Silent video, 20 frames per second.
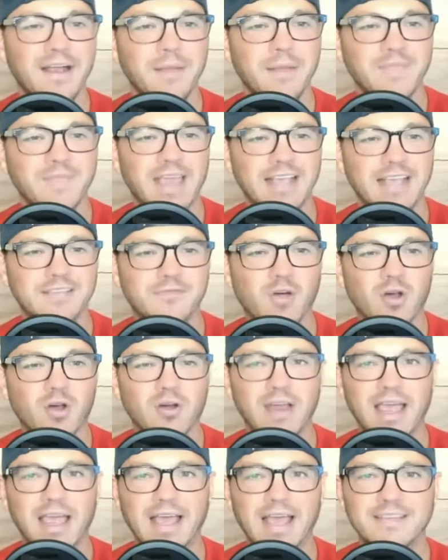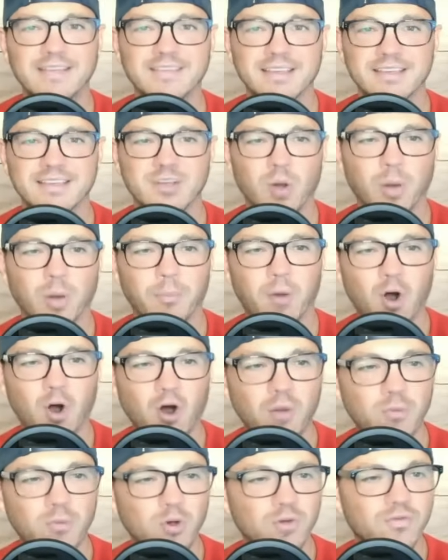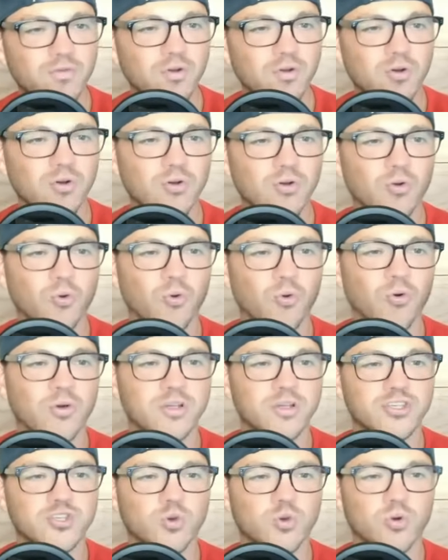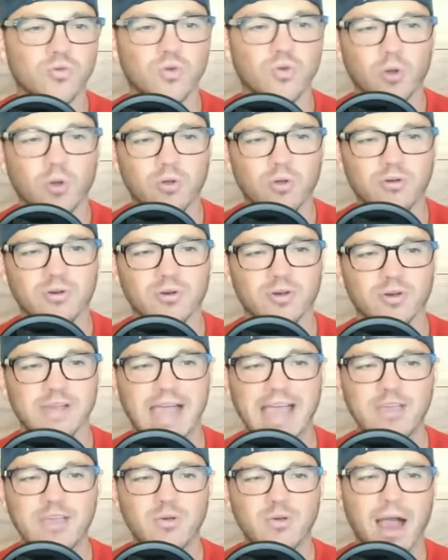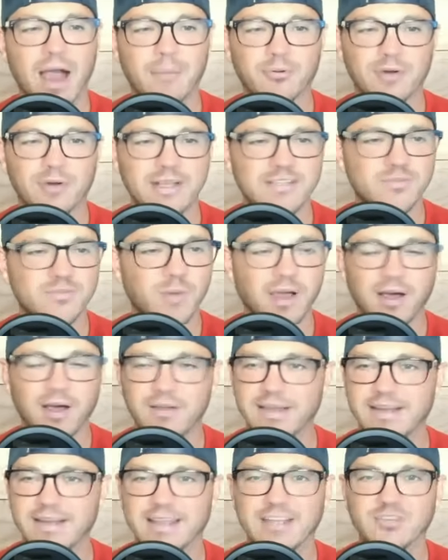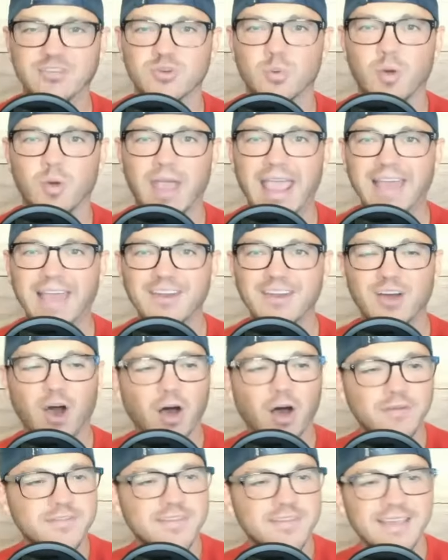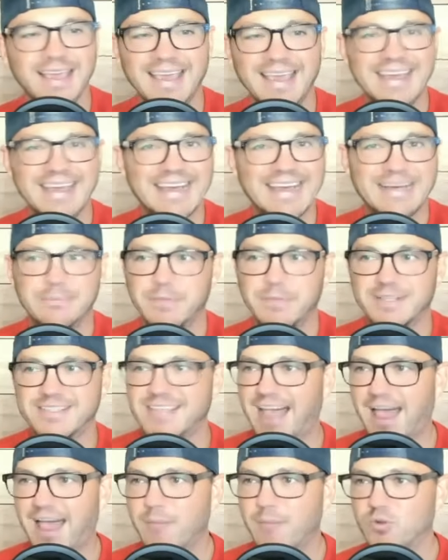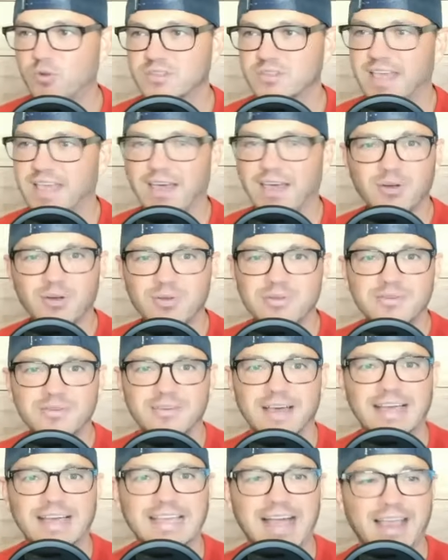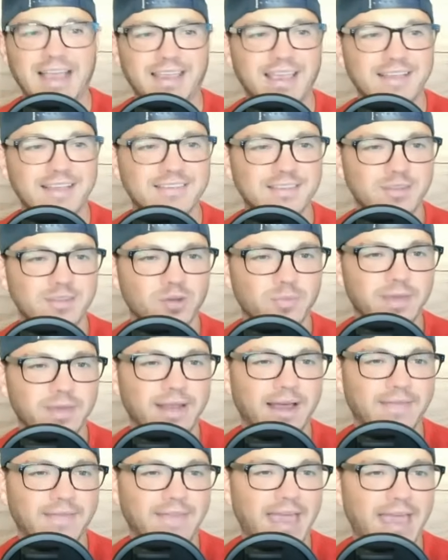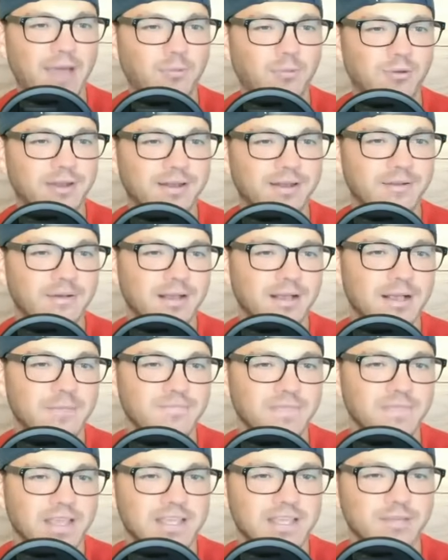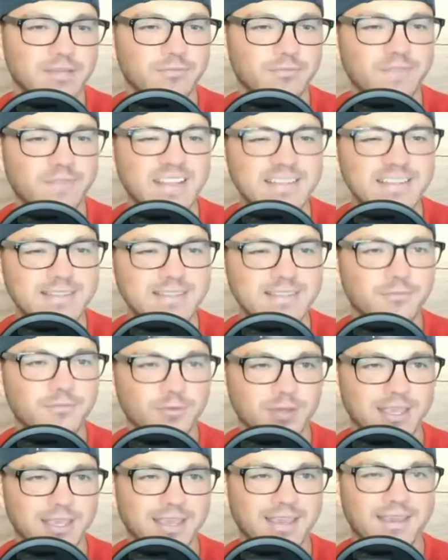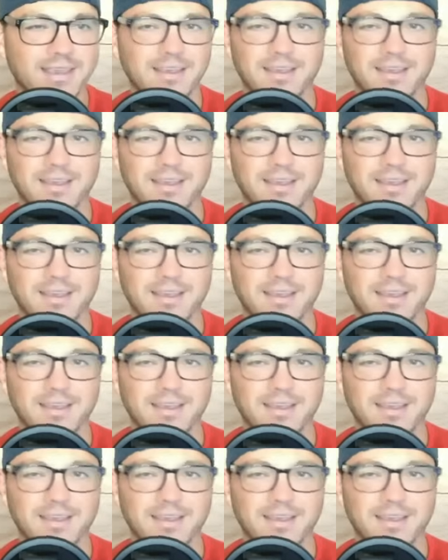As far as, a ball mover or a short roller or a guy who operates well in dribble handoffs, time will tell, I guess, a little bit on that one. Defensively,